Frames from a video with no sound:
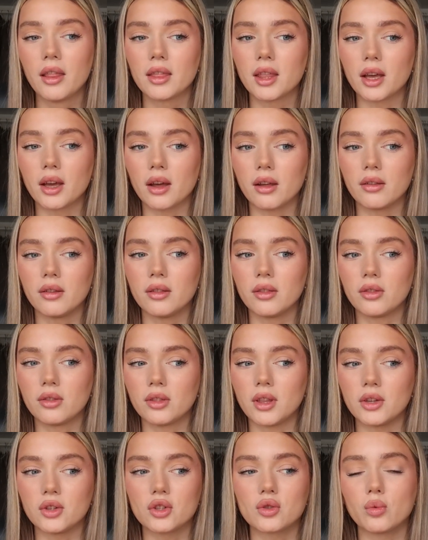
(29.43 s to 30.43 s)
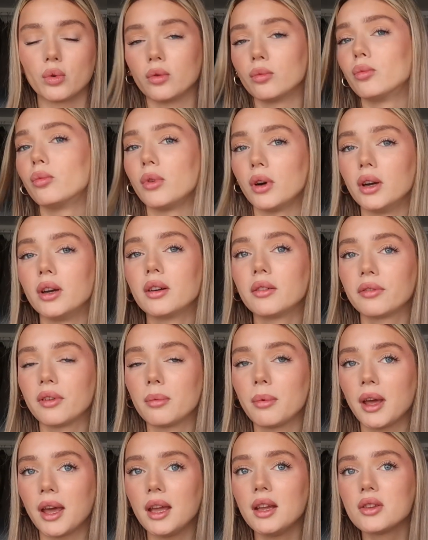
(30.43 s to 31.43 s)
that they just wouldn't work for
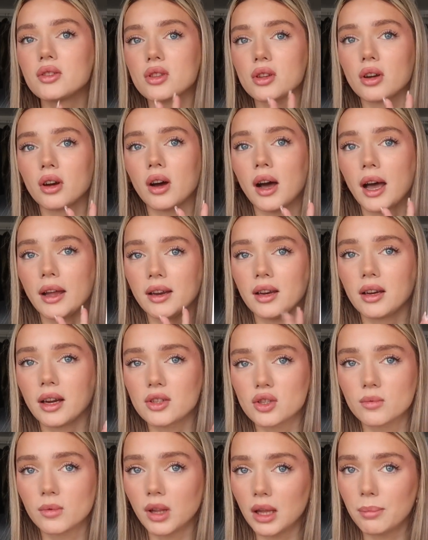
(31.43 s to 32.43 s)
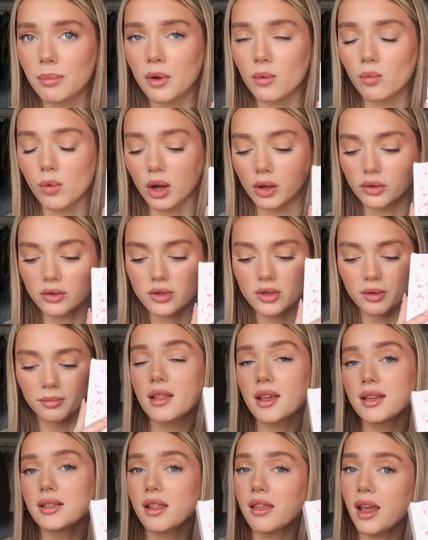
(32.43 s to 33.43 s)
me. So I did get some clipping ones. So
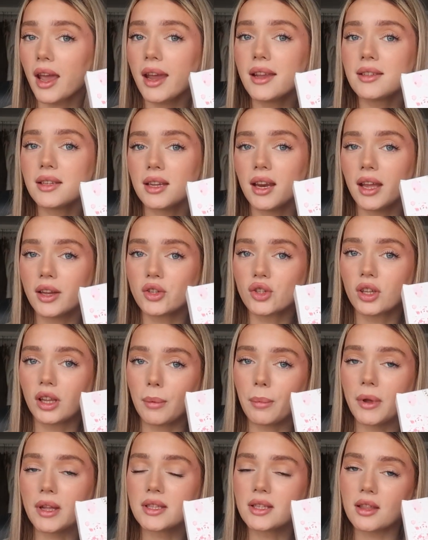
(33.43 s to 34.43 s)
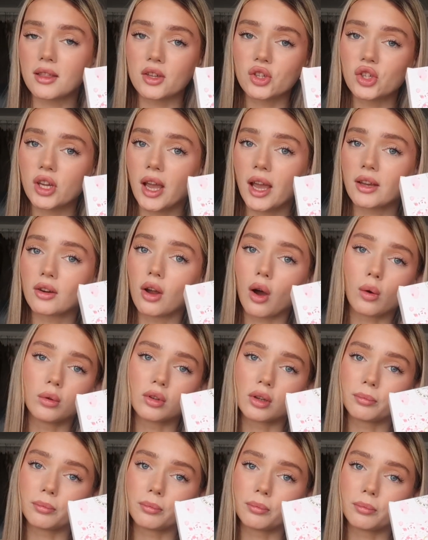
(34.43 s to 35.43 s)
these are the 18-inch clippings in the shade
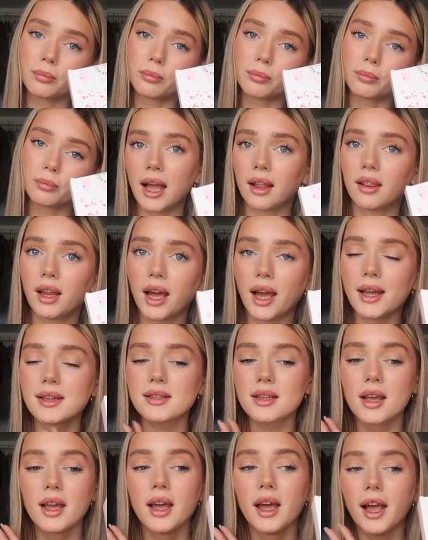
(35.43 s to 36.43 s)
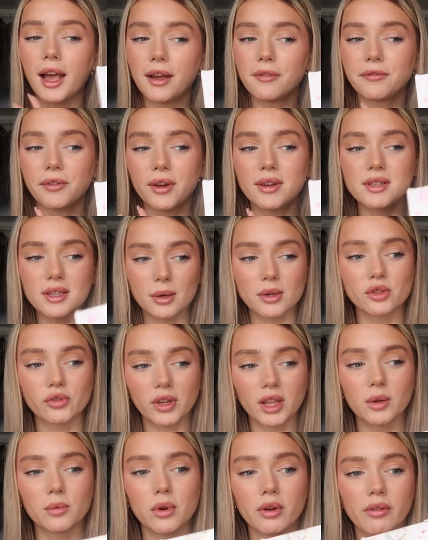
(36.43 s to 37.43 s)
Golden Blonde Highlights. At first I was
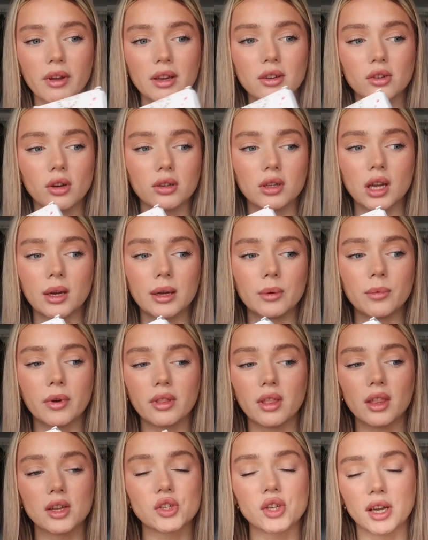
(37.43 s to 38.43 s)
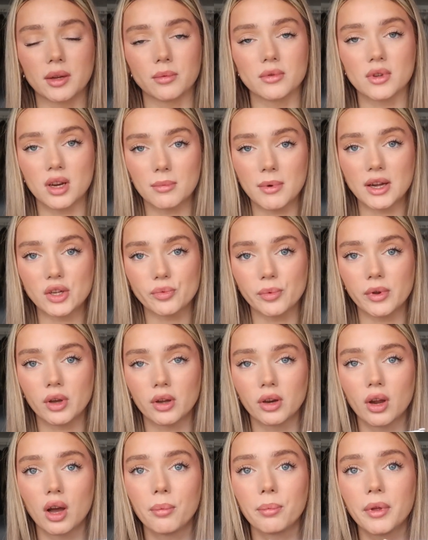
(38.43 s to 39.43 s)
really worried, not knowing whether the shade was going to match me
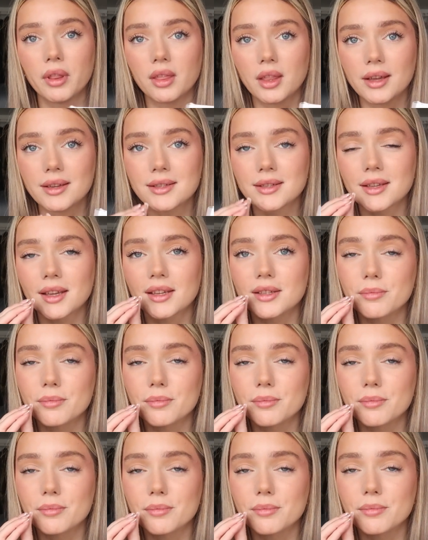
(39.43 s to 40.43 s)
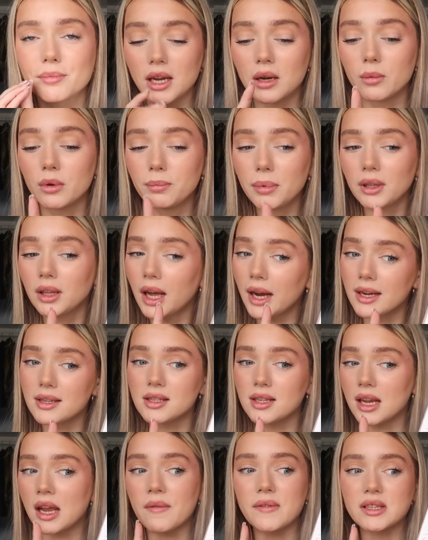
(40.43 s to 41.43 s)
or not, but this is perfect. I would be lying
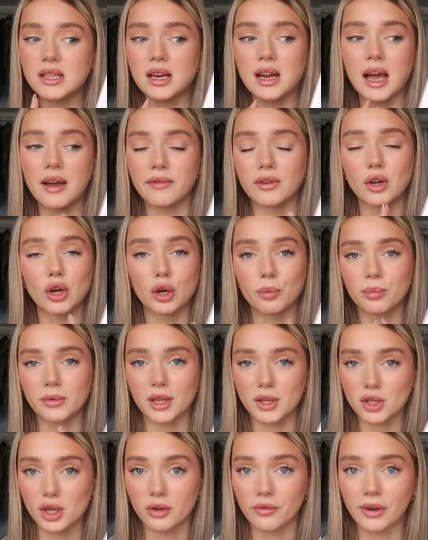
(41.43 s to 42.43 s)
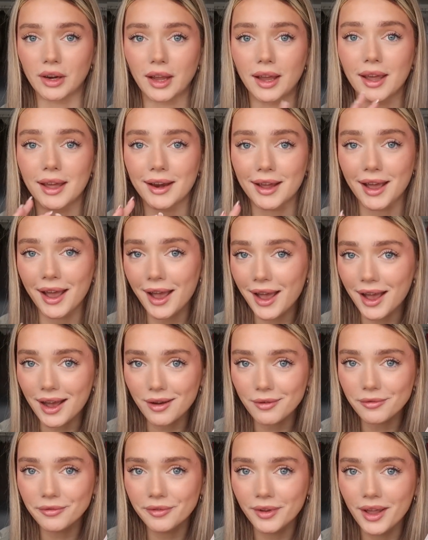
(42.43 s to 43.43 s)
to you if I said I haven't opened this already, and I
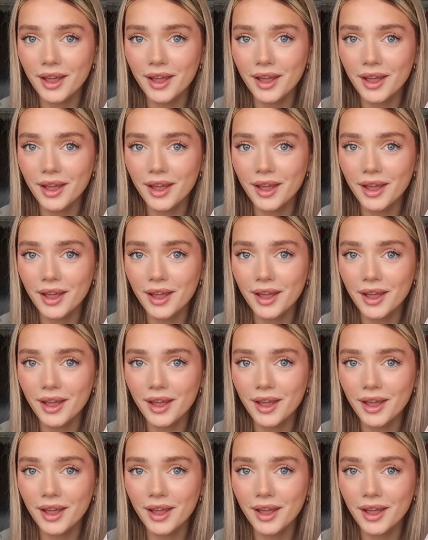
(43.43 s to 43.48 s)
have,